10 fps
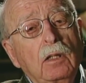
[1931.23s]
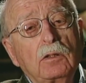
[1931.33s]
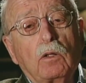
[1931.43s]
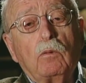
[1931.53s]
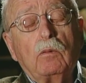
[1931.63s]

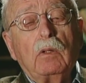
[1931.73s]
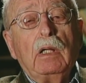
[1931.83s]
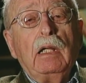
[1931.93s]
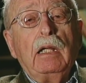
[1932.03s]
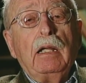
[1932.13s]
So,
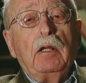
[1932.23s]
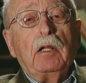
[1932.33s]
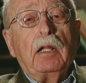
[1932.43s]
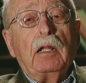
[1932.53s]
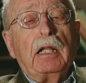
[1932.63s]

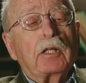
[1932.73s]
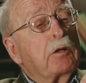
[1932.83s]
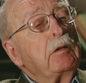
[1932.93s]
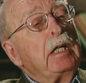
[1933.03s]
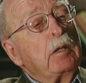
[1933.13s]

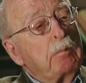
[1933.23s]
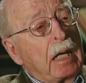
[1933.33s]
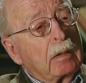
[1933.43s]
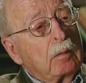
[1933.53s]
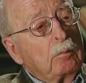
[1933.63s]
learning
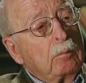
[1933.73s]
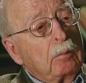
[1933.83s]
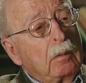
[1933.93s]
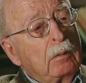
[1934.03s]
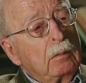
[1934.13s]
about them